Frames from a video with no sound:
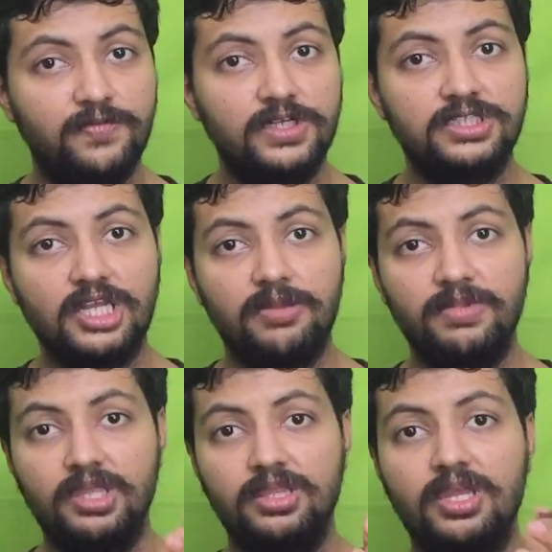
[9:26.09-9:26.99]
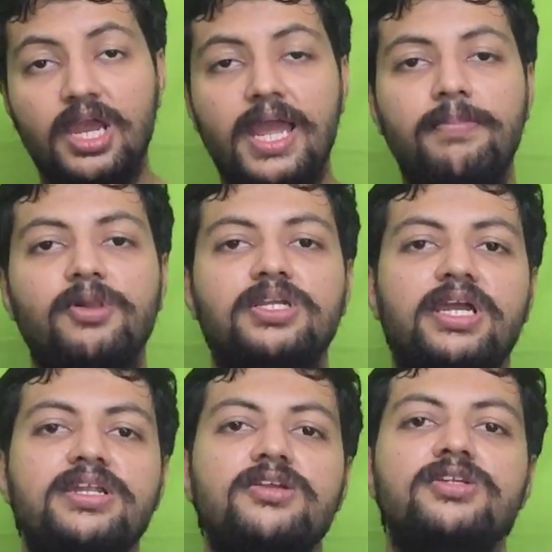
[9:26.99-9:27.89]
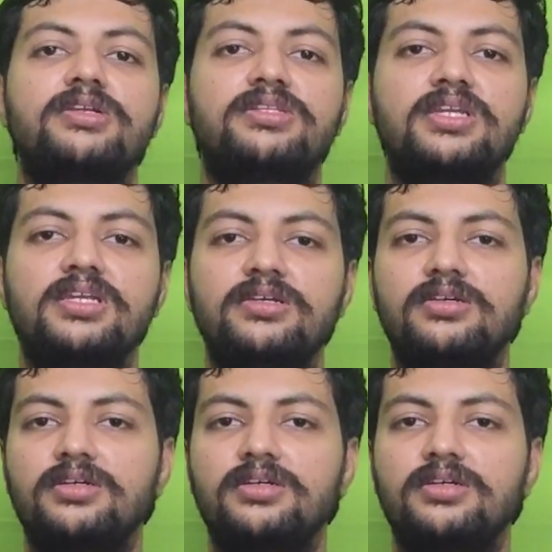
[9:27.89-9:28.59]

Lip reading: first time in the Apple category thing.